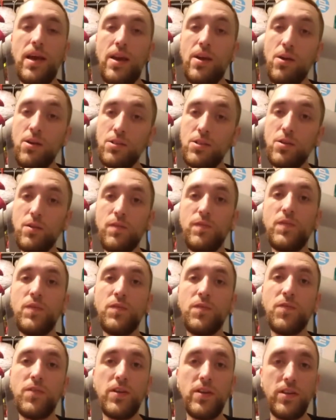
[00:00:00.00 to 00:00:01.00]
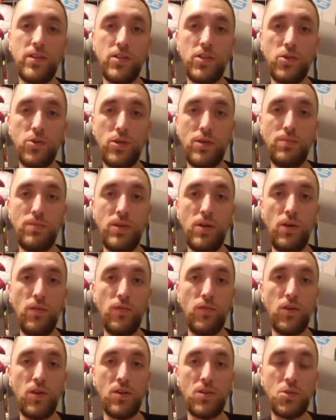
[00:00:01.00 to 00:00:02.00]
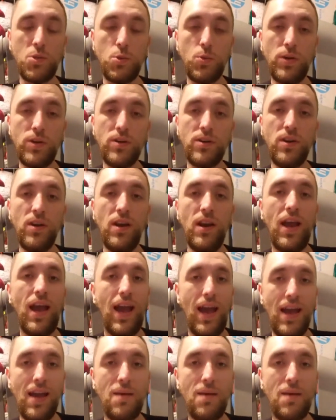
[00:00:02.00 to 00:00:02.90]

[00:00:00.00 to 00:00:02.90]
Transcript: and also feel free to join me over on Twitter